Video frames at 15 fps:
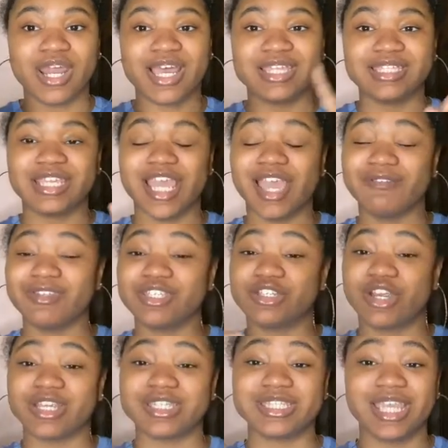I see I have to
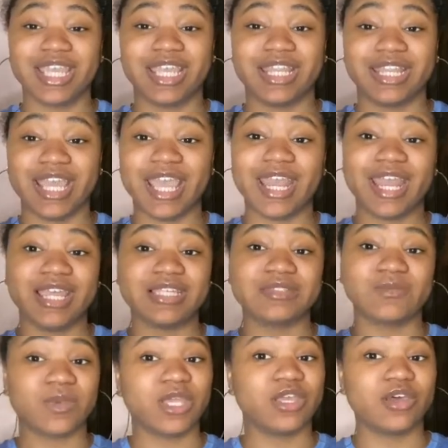start saying that
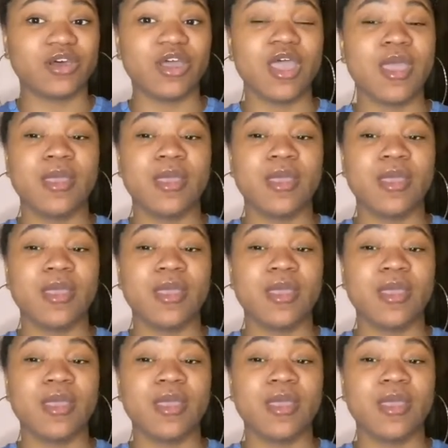as well.